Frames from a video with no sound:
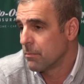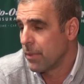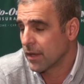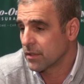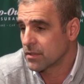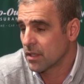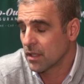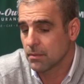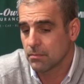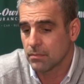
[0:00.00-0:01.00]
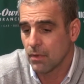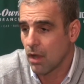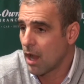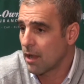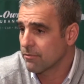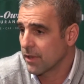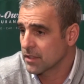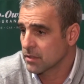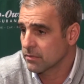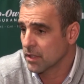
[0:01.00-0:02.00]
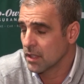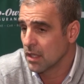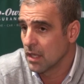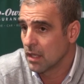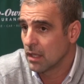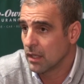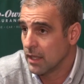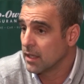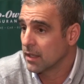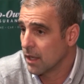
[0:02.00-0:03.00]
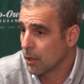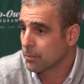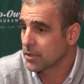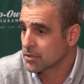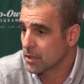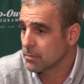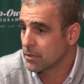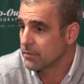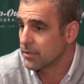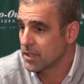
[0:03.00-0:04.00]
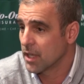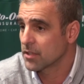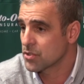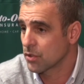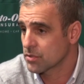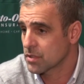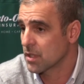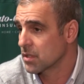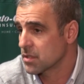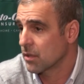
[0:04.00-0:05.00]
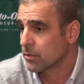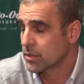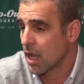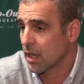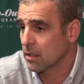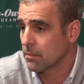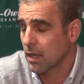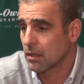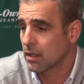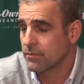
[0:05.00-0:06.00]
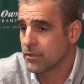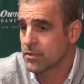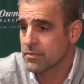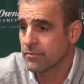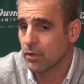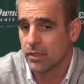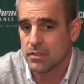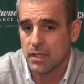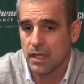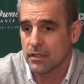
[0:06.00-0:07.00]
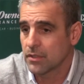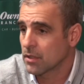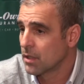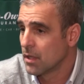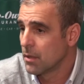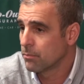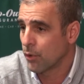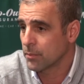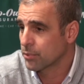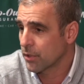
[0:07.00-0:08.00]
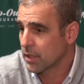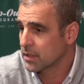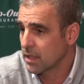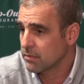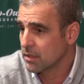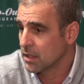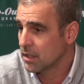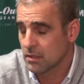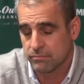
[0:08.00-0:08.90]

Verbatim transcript: better team offensively. He can help contribute if he does those things that we're talking about. If you just focus on your point productivity,